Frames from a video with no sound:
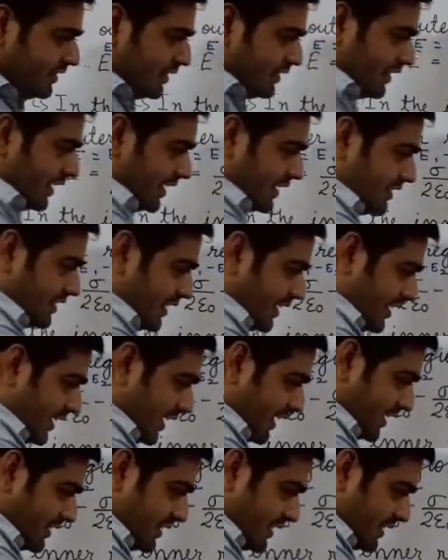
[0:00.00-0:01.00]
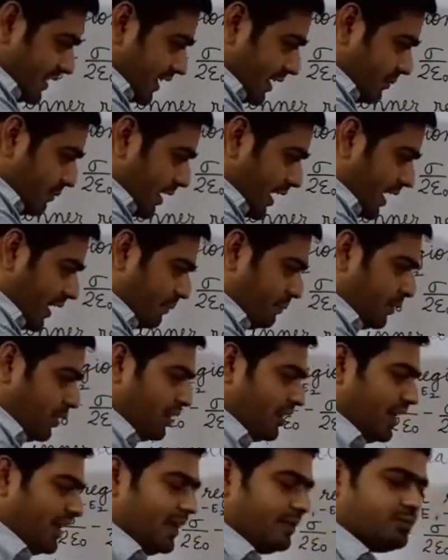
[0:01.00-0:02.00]
That is written as sigma
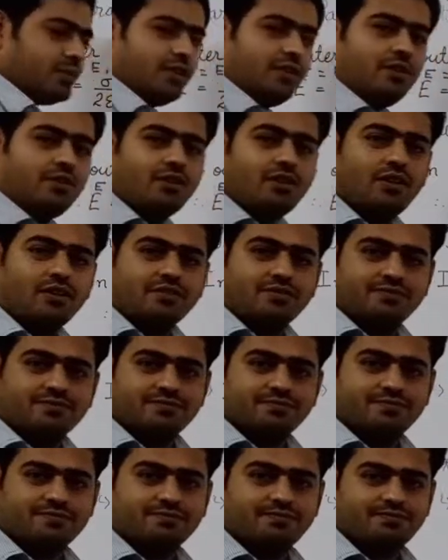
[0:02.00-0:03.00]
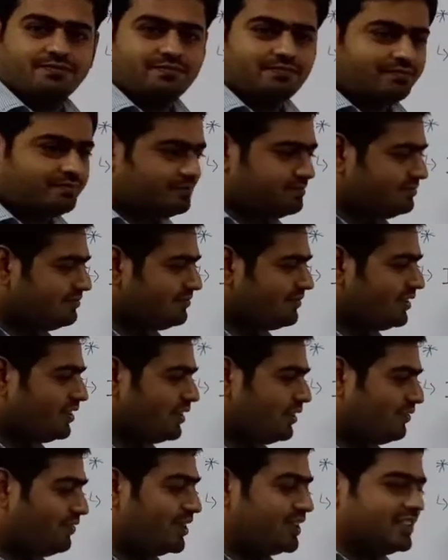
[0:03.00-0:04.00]
upon epsilon naught.
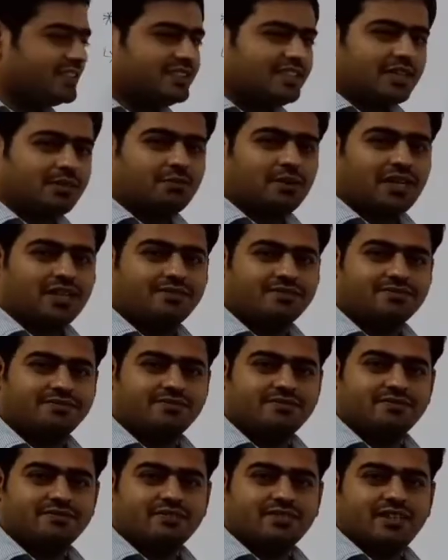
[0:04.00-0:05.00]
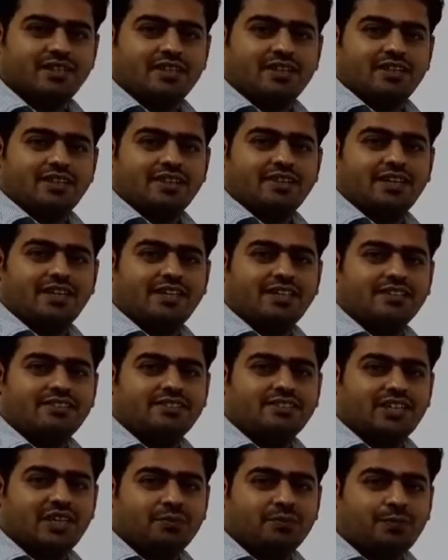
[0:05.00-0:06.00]
What is sigma? That
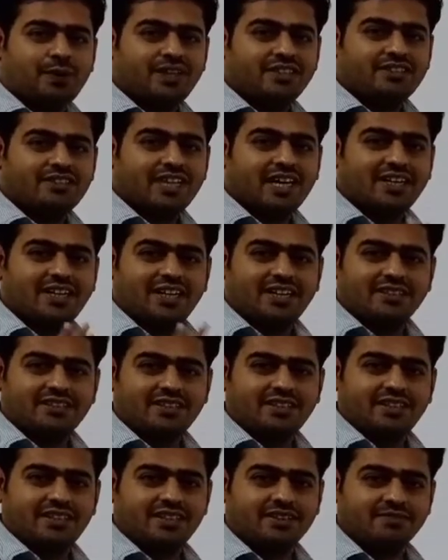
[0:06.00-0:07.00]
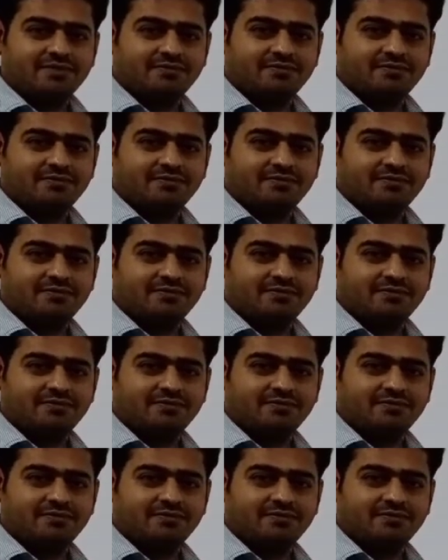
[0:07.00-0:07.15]
is surface charge density.